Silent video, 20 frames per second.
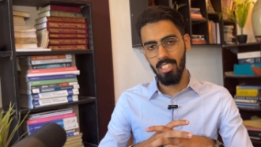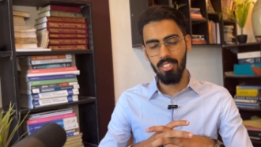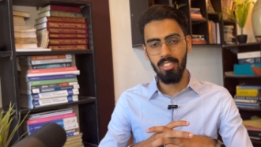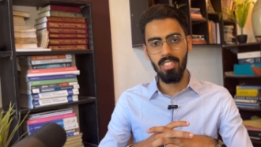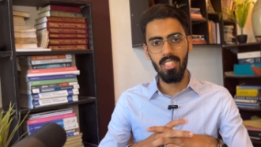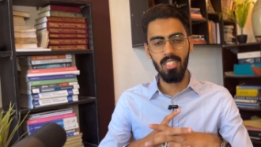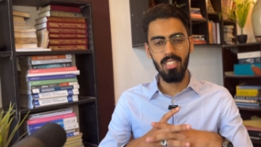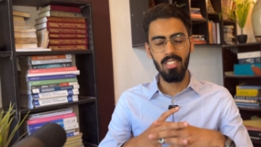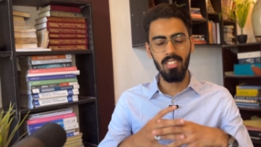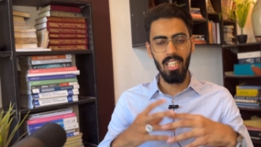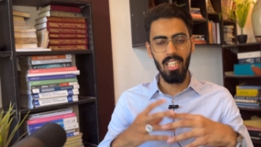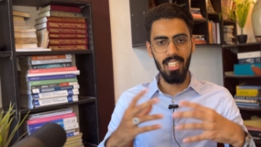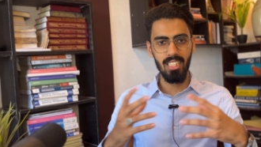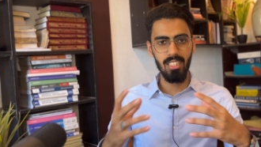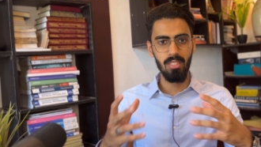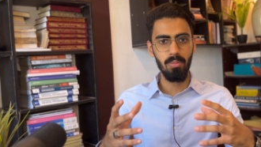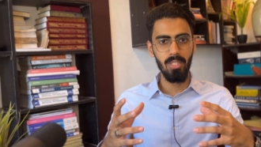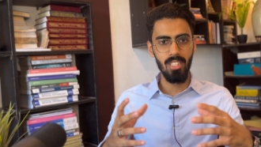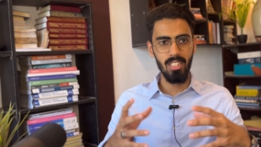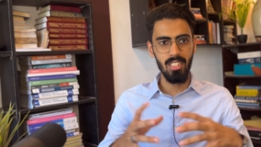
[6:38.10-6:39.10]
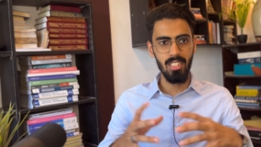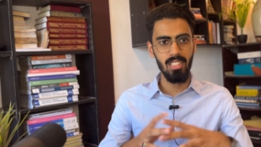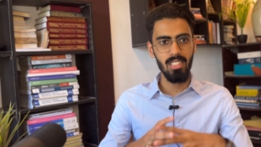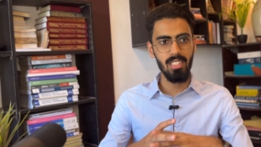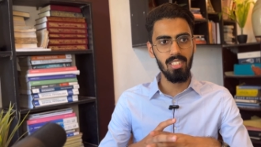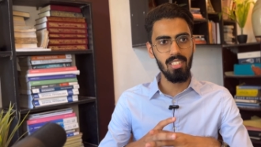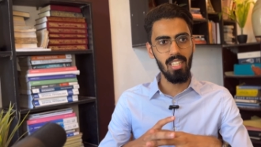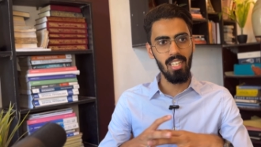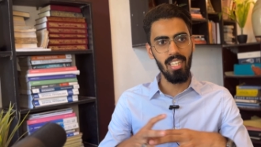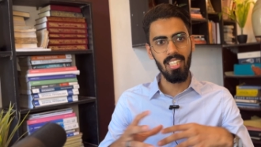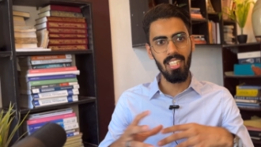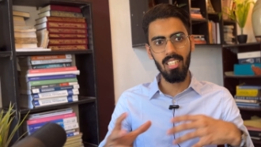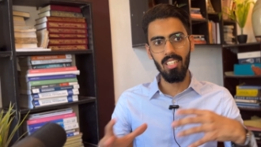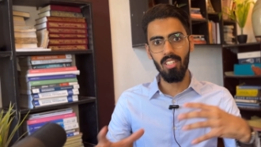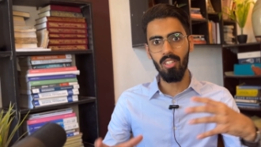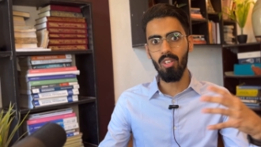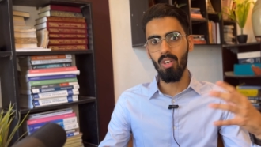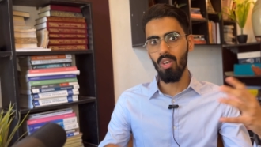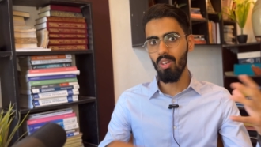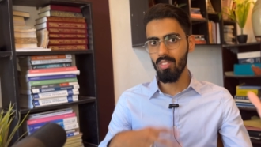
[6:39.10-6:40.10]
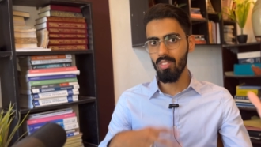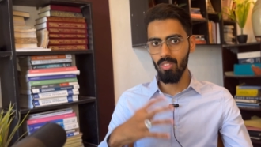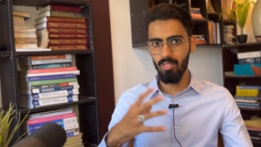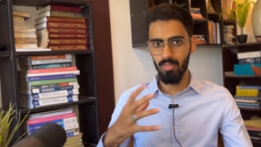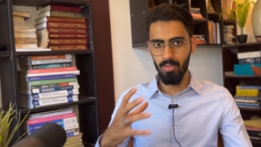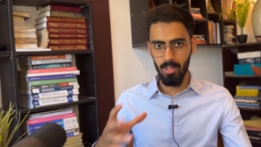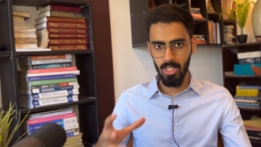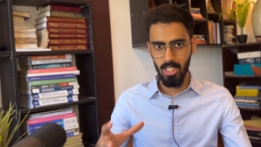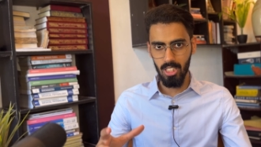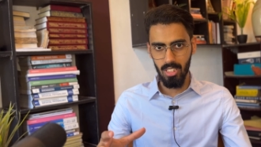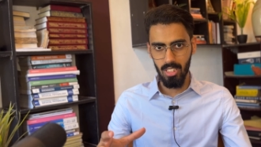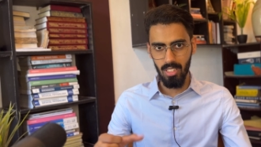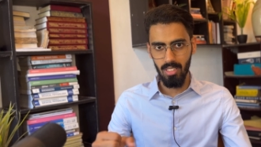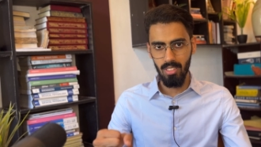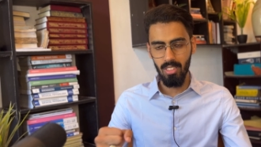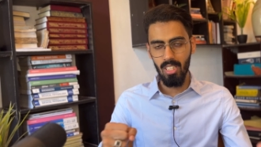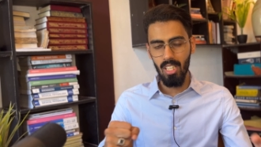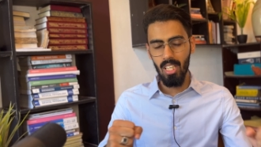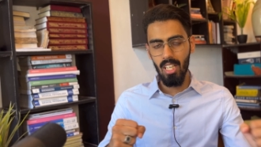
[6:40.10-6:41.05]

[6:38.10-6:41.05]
you can expect, it's like a lot of pressure.